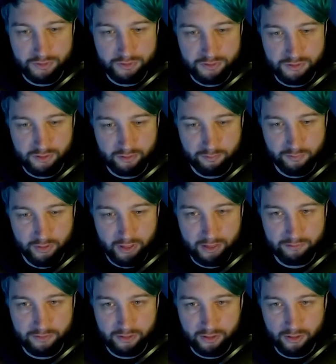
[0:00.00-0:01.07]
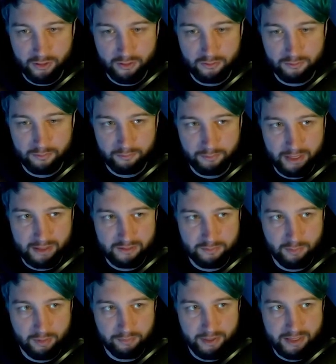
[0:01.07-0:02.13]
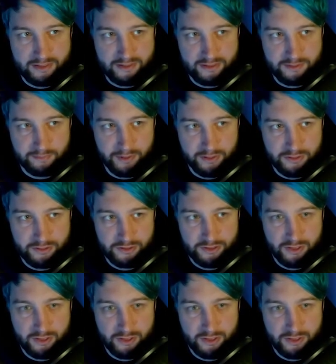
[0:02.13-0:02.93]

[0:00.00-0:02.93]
so that I'm not having to go back to my base as much.